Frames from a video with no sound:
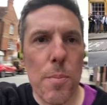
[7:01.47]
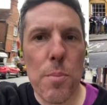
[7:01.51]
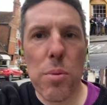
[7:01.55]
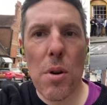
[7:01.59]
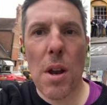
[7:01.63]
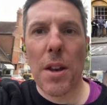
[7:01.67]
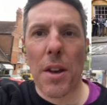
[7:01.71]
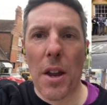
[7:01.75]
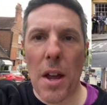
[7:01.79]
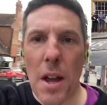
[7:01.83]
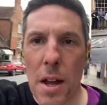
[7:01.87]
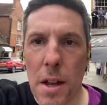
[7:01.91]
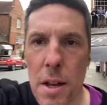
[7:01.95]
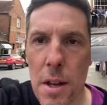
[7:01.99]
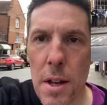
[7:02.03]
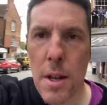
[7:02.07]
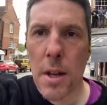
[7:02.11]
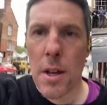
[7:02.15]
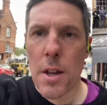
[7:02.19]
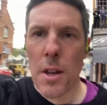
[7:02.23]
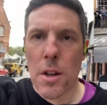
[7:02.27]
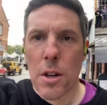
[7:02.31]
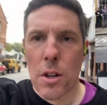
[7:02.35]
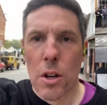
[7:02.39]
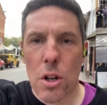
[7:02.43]
Branagh
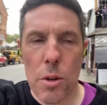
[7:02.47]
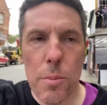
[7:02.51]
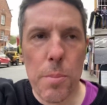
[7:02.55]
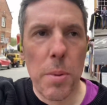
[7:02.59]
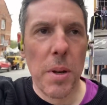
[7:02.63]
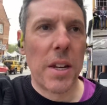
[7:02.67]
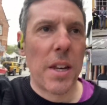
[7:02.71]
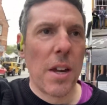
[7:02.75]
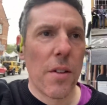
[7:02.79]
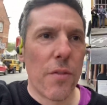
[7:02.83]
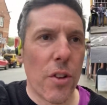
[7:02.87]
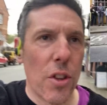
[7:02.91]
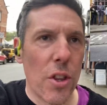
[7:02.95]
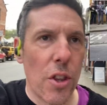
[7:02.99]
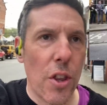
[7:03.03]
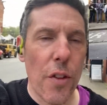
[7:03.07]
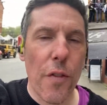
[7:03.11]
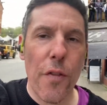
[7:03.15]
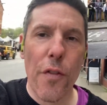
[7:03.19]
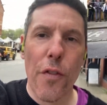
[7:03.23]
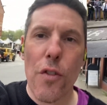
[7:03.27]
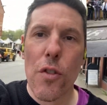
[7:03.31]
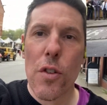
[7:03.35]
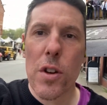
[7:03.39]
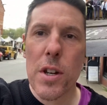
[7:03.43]
could be given the
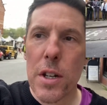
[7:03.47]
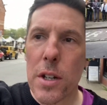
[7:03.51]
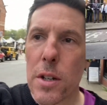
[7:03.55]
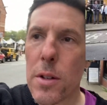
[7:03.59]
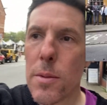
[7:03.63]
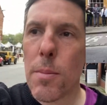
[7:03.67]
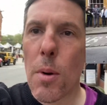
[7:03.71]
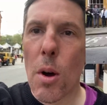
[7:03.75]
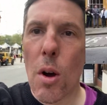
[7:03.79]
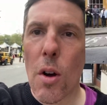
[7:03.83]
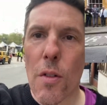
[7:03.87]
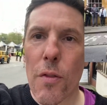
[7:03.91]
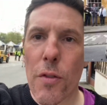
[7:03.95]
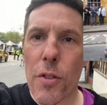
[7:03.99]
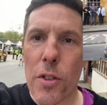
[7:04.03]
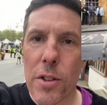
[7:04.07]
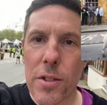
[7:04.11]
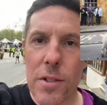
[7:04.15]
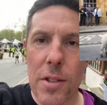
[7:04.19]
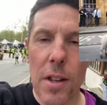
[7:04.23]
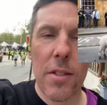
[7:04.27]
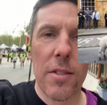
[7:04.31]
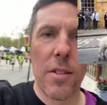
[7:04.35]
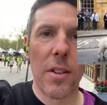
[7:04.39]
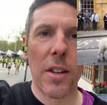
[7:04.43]
freedom of the
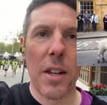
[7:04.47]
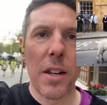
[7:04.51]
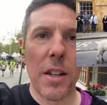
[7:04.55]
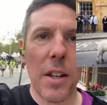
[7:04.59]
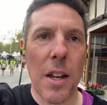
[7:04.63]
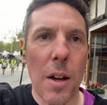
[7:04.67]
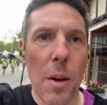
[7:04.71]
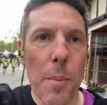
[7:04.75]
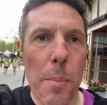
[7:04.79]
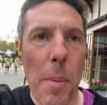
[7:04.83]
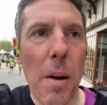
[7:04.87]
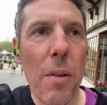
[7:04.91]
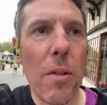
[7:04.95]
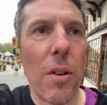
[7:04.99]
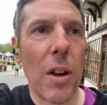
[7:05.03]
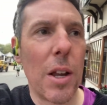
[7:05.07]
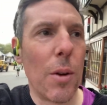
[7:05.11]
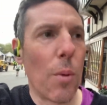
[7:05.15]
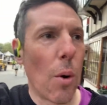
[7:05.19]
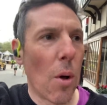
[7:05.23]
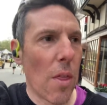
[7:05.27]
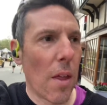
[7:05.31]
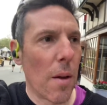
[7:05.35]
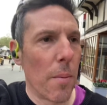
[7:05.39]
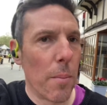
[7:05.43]
city. Now, apparently
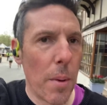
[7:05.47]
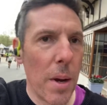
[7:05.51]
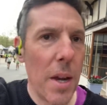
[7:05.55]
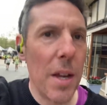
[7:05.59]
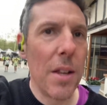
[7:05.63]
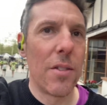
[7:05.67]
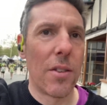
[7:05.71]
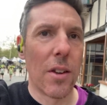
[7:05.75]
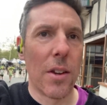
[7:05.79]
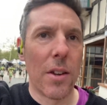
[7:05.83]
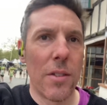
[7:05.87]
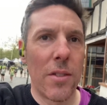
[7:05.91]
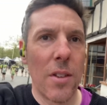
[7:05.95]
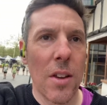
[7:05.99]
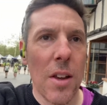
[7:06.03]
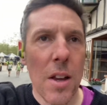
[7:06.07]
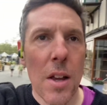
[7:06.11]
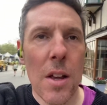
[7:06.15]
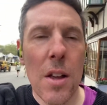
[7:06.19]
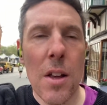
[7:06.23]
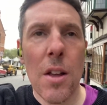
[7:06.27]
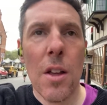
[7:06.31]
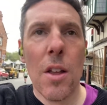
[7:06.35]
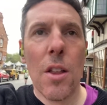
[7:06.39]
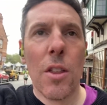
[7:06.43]
what that means is
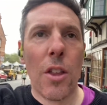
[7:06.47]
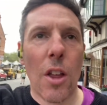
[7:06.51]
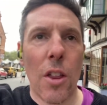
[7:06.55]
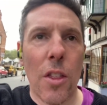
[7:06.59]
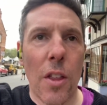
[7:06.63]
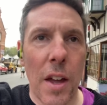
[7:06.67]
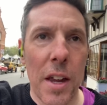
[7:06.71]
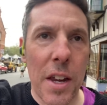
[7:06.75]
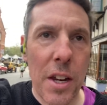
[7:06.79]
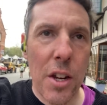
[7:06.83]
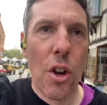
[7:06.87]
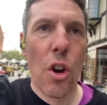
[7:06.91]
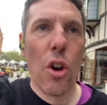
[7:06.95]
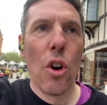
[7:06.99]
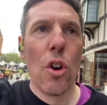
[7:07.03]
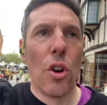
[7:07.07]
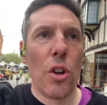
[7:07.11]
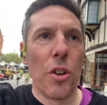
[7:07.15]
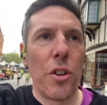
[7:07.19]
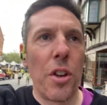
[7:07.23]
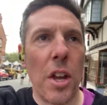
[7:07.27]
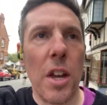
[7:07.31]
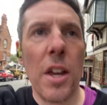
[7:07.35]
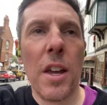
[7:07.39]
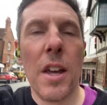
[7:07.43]
that they
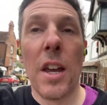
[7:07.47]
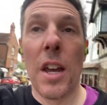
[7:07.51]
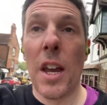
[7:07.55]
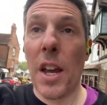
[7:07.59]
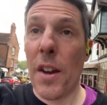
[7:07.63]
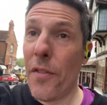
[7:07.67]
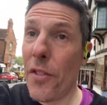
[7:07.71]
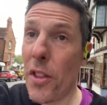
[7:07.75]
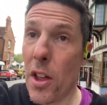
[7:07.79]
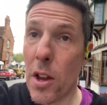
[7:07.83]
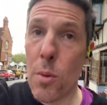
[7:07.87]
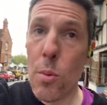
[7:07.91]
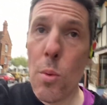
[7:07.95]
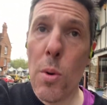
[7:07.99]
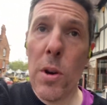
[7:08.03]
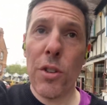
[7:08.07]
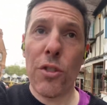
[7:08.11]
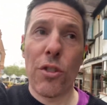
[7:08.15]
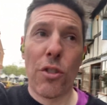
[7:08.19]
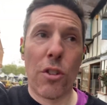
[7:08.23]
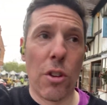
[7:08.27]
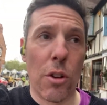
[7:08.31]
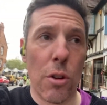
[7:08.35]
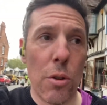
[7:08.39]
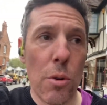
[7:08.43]
could, if they wish
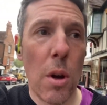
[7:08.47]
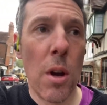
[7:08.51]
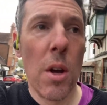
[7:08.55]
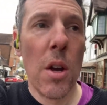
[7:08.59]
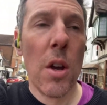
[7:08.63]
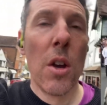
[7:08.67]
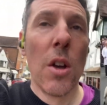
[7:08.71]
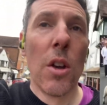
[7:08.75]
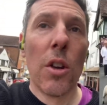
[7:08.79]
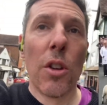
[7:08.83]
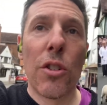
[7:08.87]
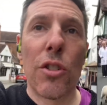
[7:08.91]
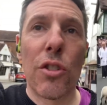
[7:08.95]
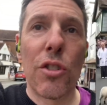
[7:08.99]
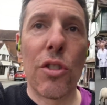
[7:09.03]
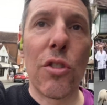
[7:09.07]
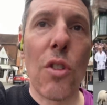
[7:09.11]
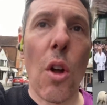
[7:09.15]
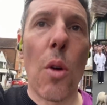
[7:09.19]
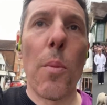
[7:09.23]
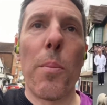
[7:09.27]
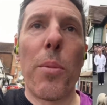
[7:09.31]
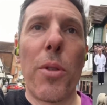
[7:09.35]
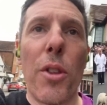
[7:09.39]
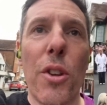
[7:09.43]
to,
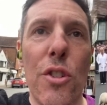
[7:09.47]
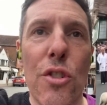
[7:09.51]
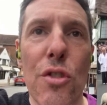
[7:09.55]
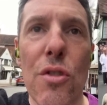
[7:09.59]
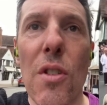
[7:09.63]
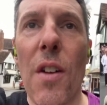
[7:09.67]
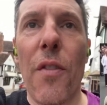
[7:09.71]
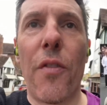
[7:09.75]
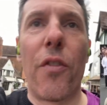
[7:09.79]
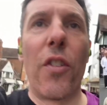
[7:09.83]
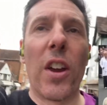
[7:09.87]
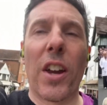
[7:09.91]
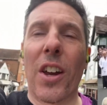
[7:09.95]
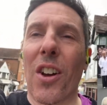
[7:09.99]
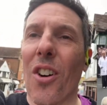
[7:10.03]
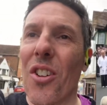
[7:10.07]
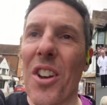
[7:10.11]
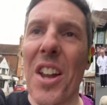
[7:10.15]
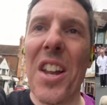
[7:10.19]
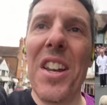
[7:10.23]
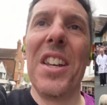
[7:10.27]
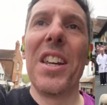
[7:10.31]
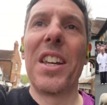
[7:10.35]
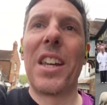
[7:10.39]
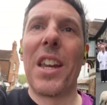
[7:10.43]
stop the traffic on
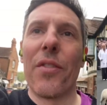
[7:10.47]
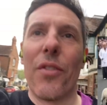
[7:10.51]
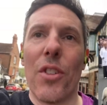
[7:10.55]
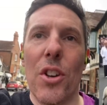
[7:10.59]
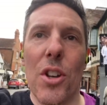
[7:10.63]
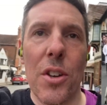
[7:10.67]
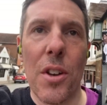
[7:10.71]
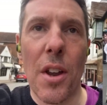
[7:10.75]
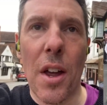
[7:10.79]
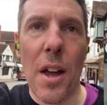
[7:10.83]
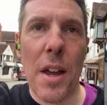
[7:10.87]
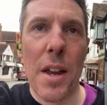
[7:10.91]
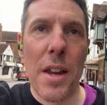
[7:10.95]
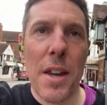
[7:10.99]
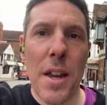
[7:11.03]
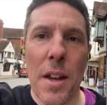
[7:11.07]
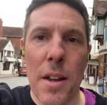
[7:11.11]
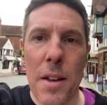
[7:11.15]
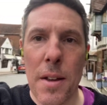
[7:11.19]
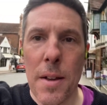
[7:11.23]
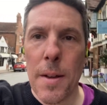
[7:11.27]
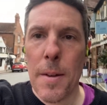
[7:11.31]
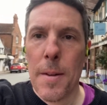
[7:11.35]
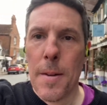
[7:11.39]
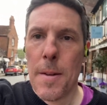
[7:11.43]
any given day
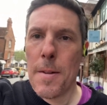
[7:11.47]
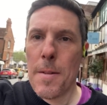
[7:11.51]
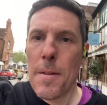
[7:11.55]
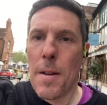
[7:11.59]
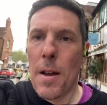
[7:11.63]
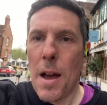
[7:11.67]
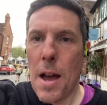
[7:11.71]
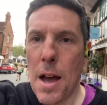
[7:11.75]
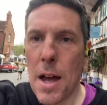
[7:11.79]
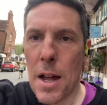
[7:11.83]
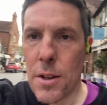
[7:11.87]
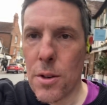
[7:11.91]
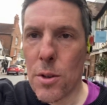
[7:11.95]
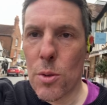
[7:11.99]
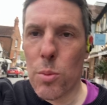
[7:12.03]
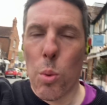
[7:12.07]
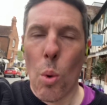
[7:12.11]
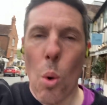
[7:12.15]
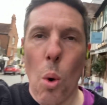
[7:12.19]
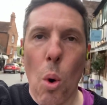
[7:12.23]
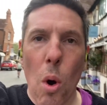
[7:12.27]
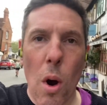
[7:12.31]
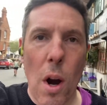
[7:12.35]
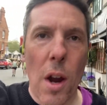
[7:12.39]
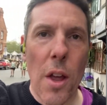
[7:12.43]
and
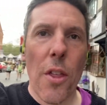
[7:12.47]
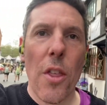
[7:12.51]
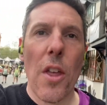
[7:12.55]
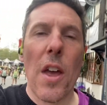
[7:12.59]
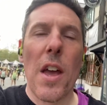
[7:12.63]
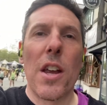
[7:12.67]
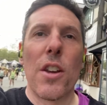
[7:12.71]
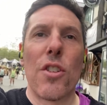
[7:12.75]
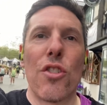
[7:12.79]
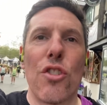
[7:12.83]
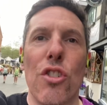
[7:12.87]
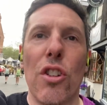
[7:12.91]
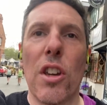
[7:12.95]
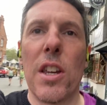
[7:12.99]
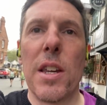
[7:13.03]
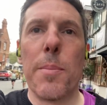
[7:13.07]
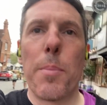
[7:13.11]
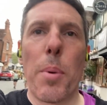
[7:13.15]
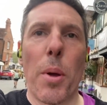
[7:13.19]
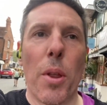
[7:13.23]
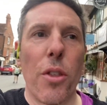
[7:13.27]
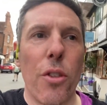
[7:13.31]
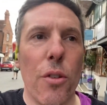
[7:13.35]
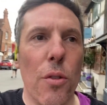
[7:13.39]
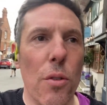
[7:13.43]
walk their sheep
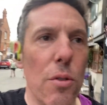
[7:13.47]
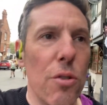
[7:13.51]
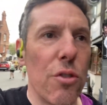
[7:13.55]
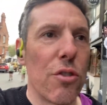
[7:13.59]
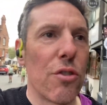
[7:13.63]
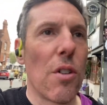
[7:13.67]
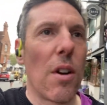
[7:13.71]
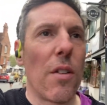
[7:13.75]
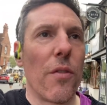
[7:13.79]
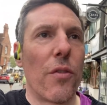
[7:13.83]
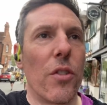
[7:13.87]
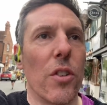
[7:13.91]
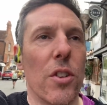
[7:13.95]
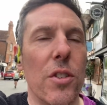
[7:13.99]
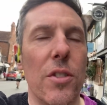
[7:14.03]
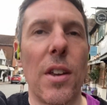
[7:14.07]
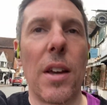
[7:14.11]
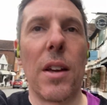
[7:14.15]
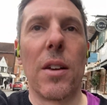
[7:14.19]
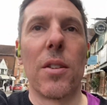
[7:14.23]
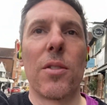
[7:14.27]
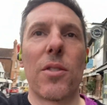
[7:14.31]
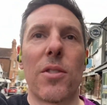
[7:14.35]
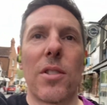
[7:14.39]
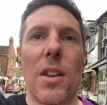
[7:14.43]
through Stratford
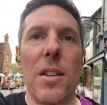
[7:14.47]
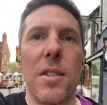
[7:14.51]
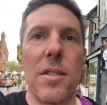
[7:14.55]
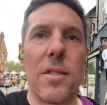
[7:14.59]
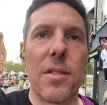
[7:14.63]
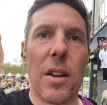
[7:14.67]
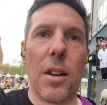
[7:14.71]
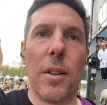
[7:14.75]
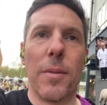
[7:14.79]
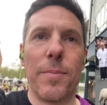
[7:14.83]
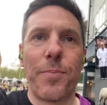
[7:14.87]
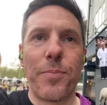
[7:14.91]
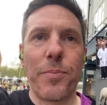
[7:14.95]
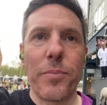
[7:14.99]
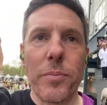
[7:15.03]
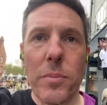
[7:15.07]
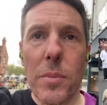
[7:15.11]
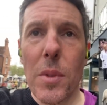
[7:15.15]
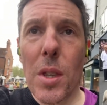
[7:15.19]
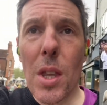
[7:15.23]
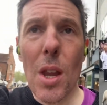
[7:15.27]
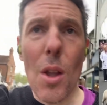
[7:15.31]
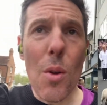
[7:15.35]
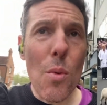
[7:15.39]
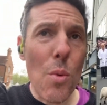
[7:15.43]
town centre,
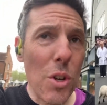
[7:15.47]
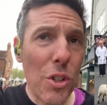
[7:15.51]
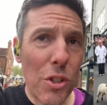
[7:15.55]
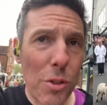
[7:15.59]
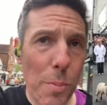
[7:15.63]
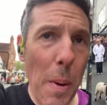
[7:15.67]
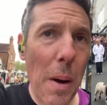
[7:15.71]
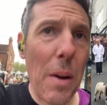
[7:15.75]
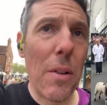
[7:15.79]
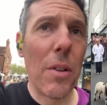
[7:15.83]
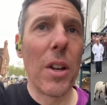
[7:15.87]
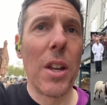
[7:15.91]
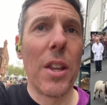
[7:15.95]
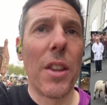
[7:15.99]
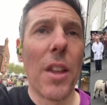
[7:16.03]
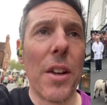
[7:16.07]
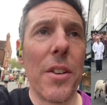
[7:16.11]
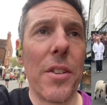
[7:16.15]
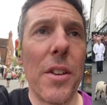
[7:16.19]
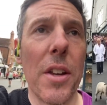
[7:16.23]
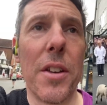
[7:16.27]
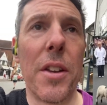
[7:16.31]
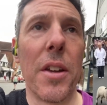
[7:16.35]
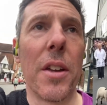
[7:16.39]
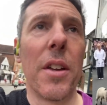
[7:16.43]
which apparently they
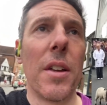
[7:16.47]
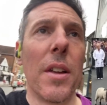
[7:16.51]
did.